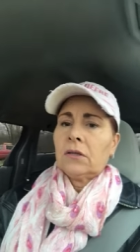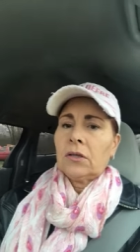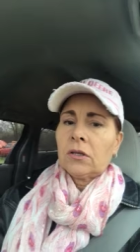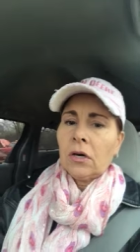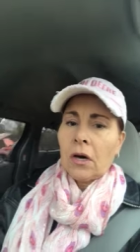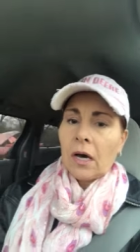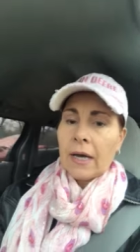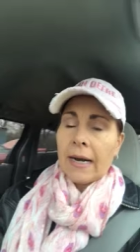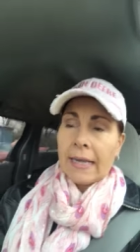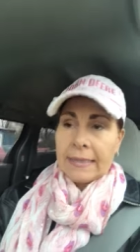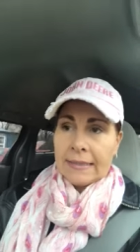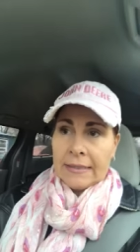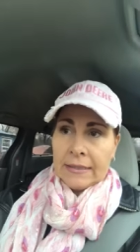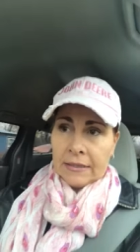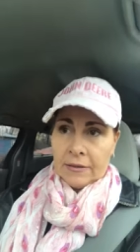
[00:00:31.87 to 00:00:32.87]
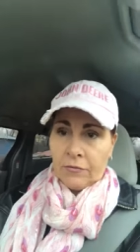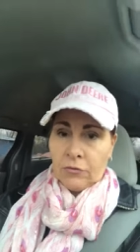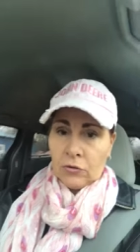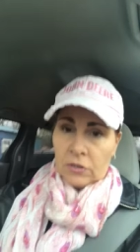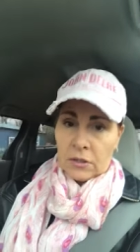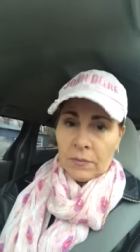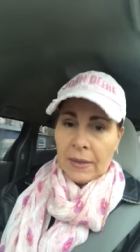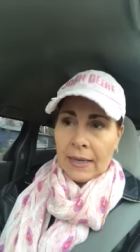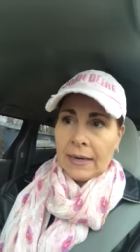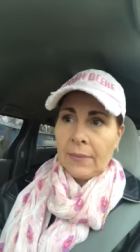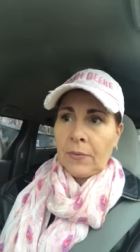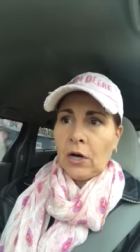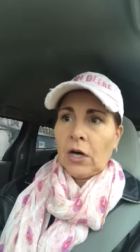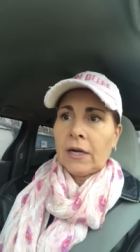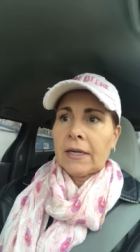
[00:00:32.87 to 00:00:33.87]
thought I need to give you some
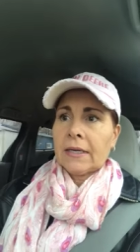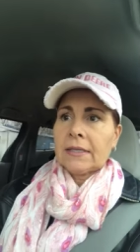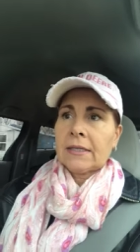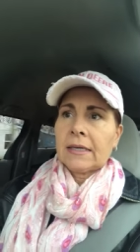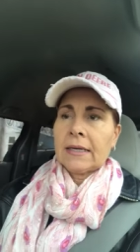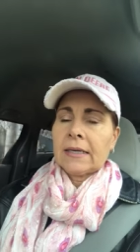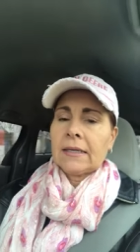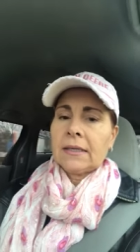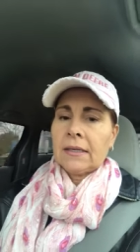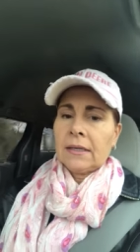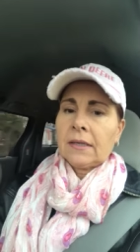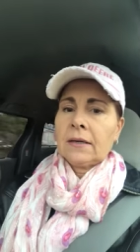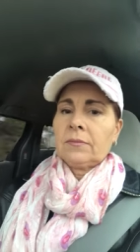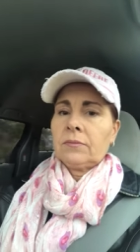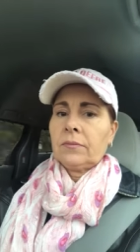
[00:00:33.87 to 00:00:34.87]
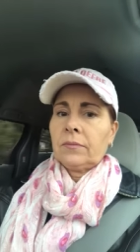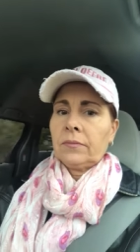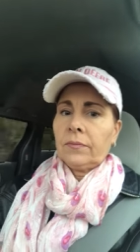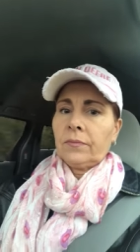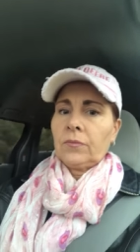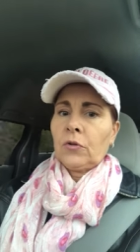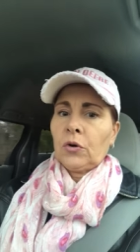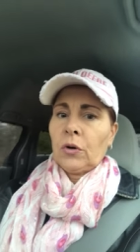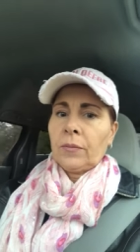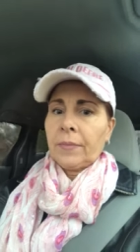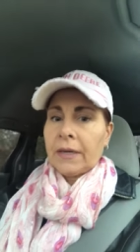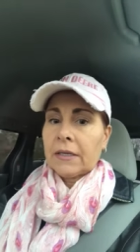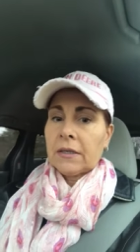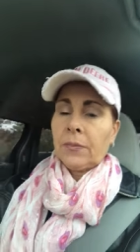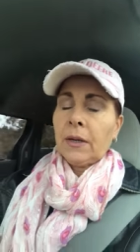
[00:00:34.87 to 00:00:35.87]
antibiotics, and I ended up going
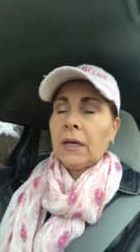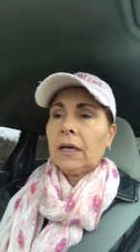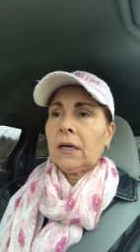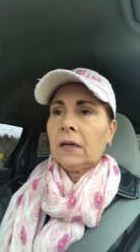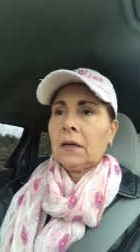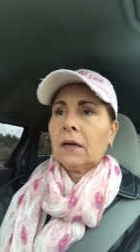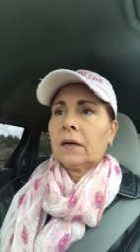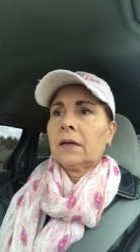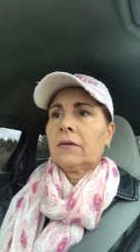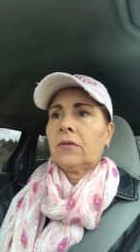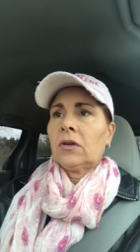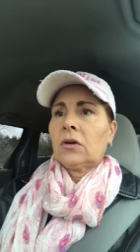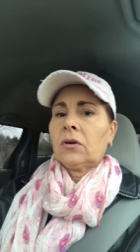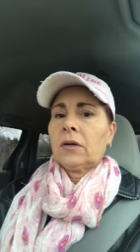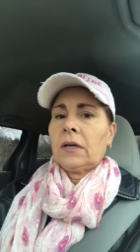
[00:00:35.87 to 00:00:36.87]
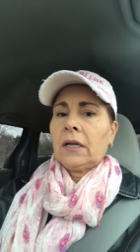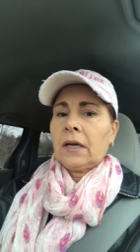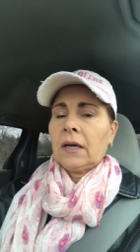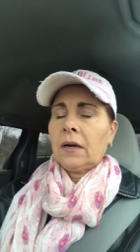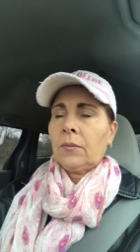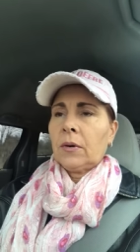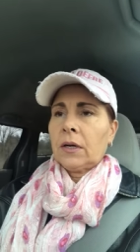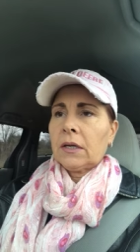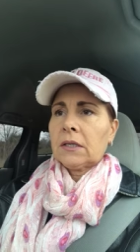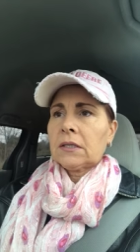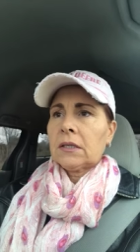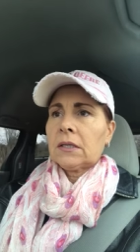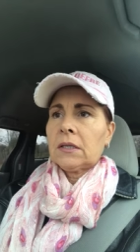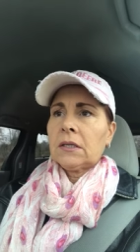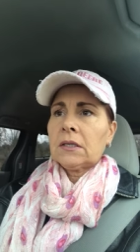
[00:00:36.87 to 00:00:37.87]
back to bed and not giving her any antibiotics.
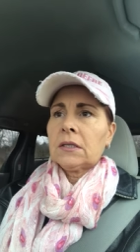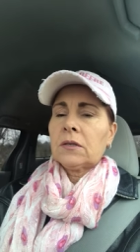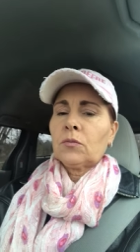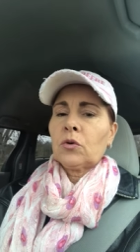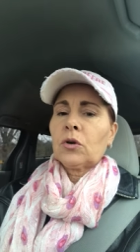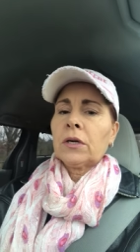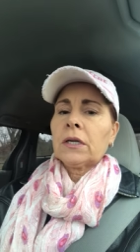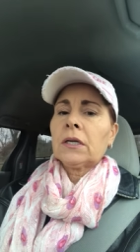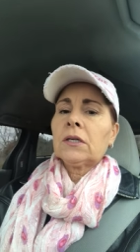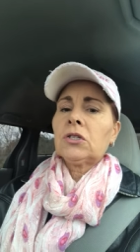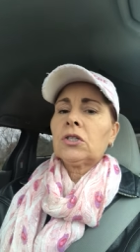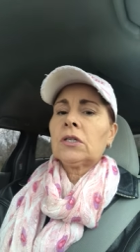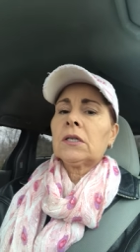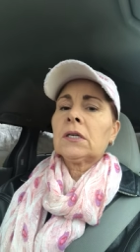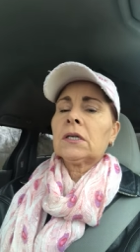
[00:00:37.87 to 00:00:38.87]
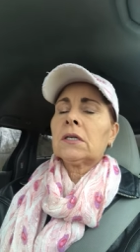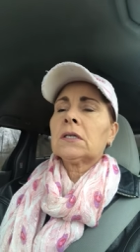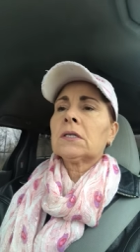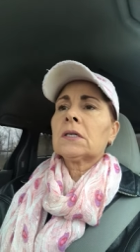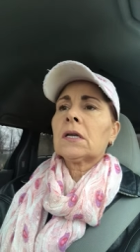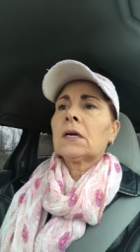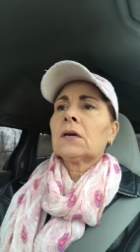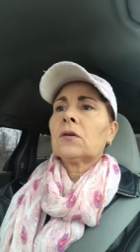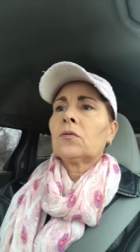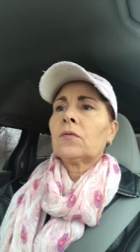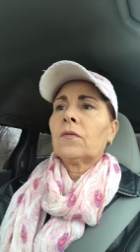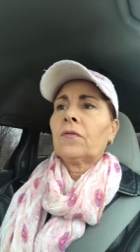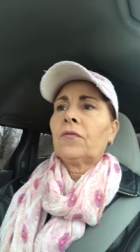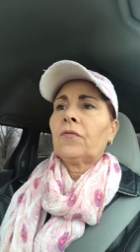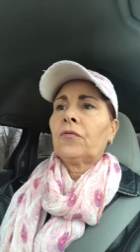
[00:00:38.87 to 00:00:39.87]
And this morning she is
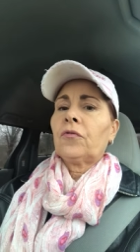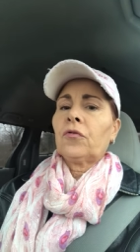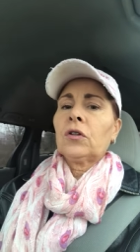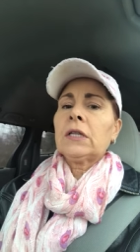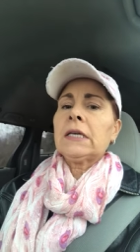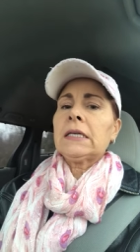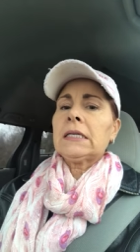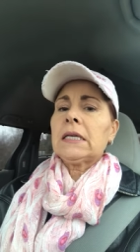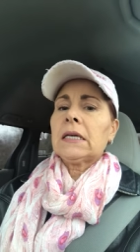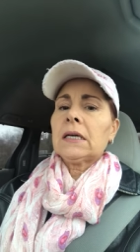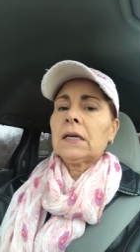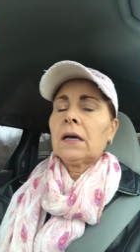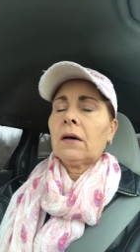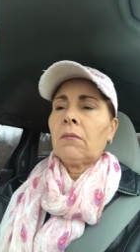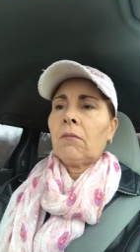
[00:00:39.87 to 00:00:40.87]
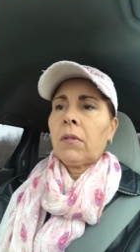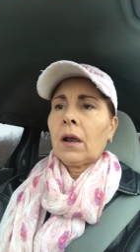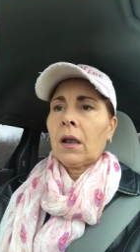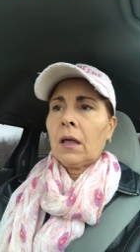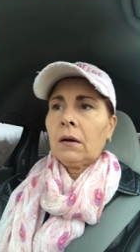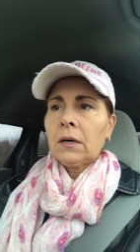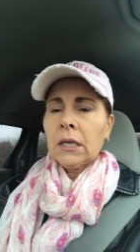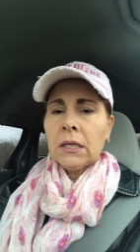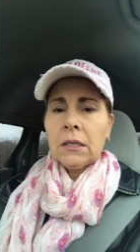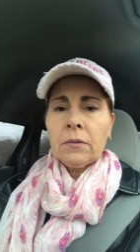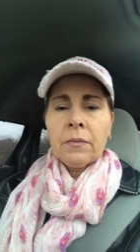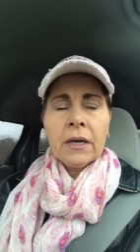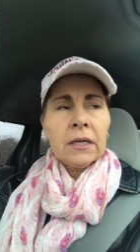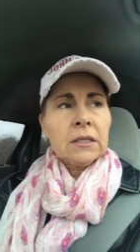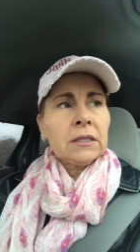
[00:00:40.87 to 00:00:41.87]
fully blown into
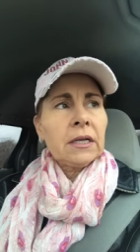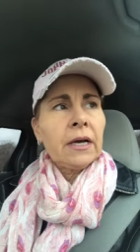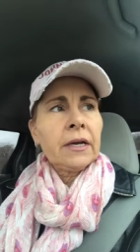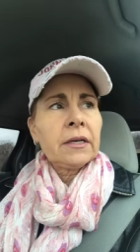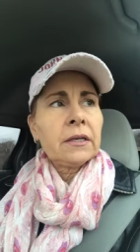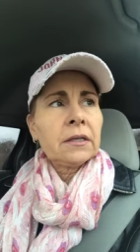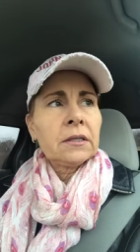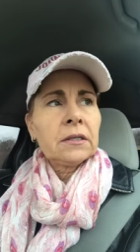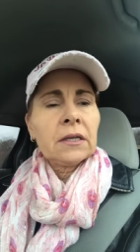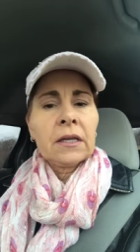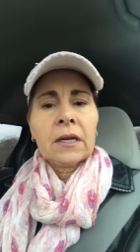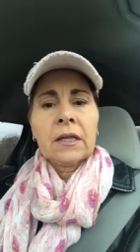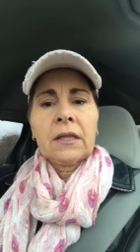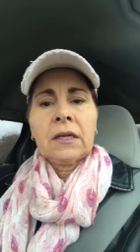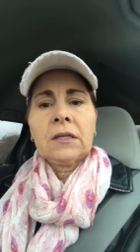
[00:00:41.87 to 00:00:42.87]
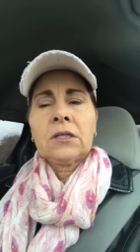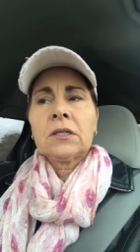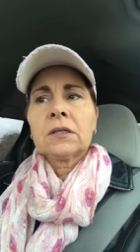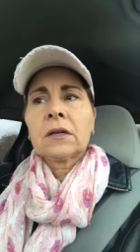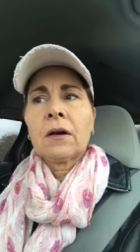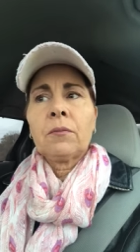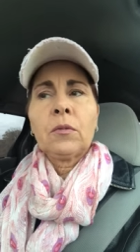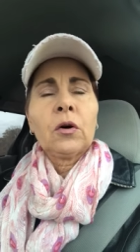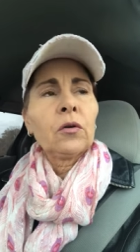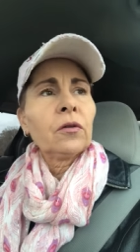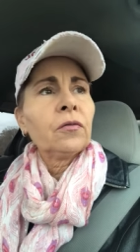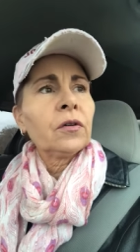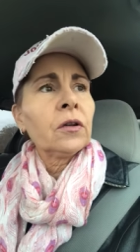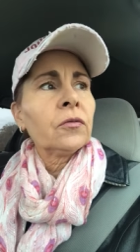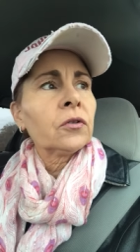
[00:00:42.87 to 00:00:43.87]
mastitis, and I think she's got milk
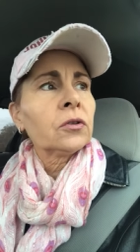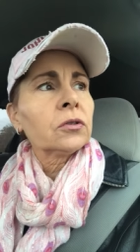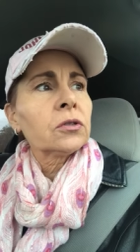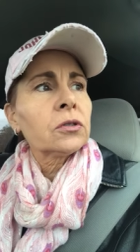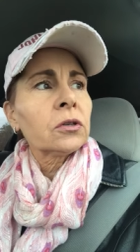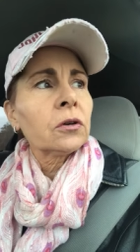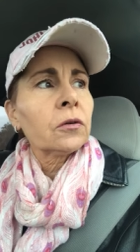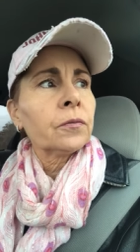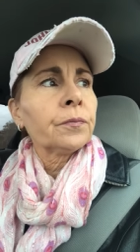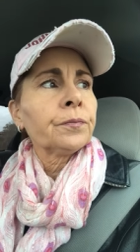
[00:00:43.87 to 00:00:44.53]
fever. So